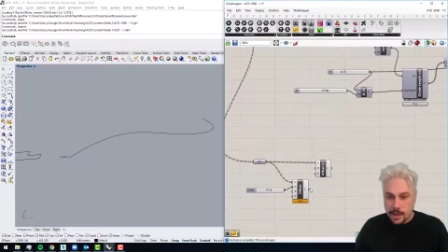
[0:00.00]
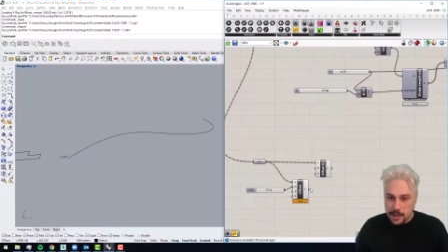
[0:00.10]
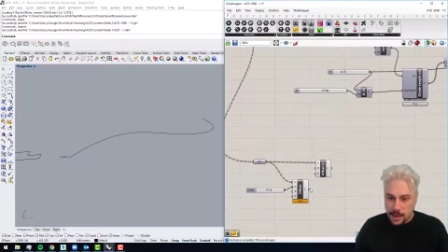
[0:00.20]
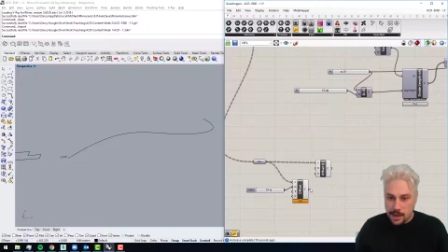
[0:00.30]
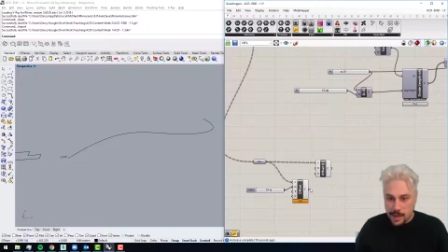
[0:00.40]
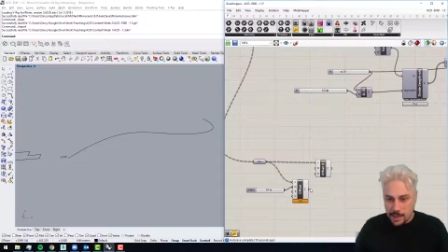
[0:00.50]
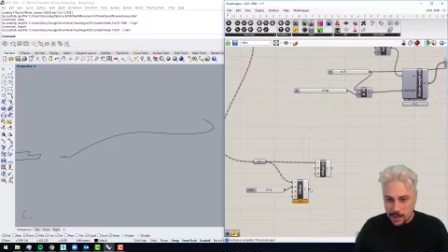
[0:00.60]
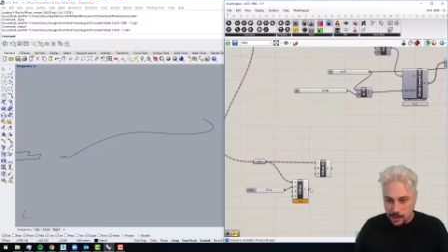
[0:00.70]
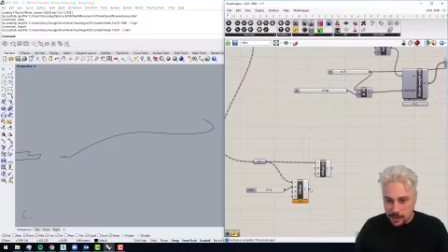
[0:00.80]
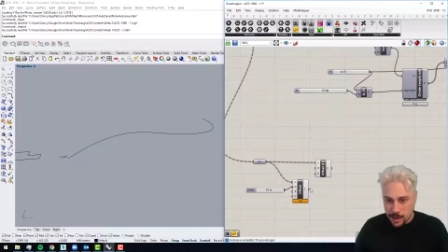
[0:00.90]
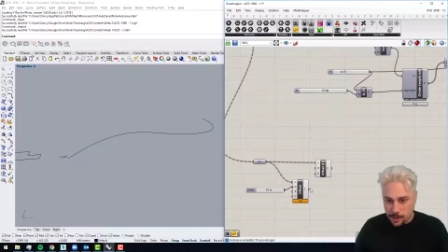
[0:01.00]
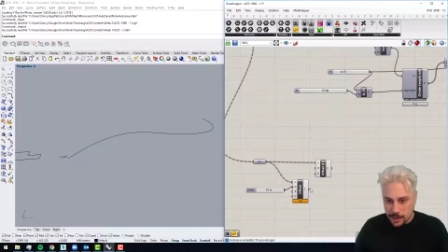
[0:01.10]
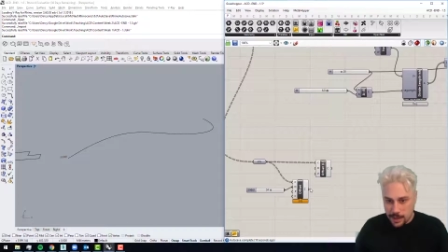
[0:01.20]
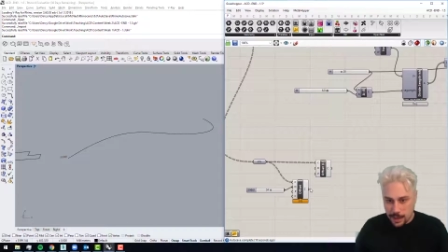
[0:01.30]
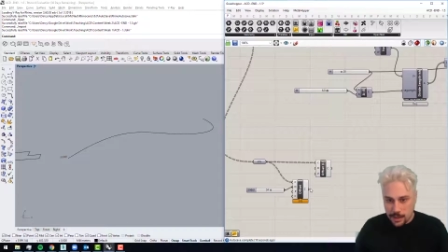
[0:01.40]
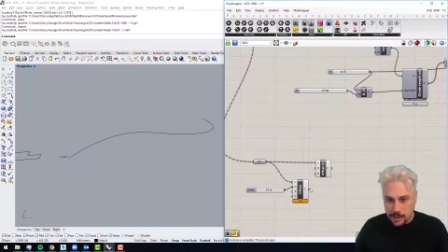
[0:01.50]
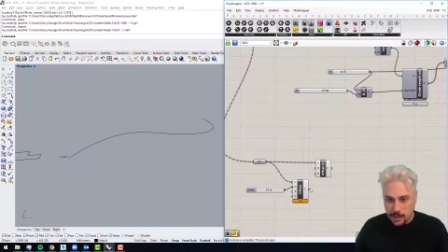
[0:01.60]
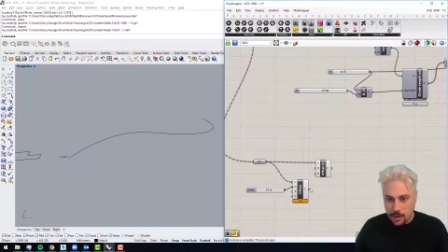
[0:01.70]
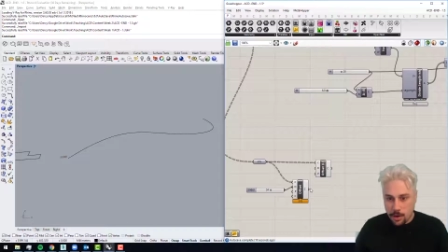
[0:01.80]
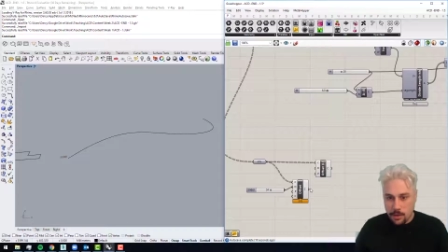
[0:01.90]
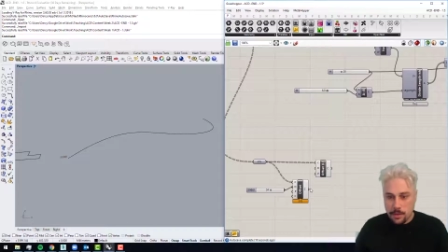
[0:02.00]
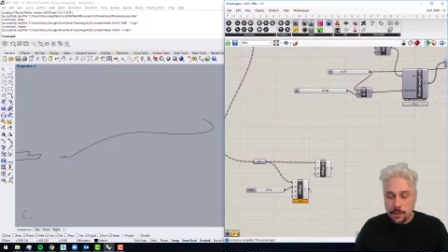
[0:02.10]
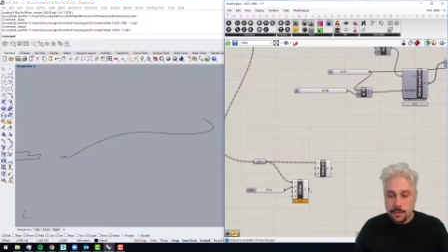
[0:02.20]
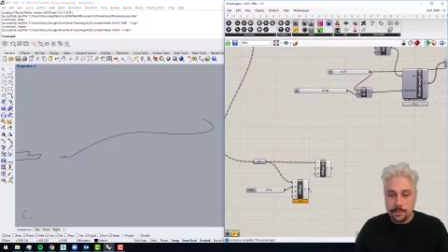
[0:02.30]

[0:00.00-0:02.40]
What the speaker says: See how it takes a good couple seconds to load.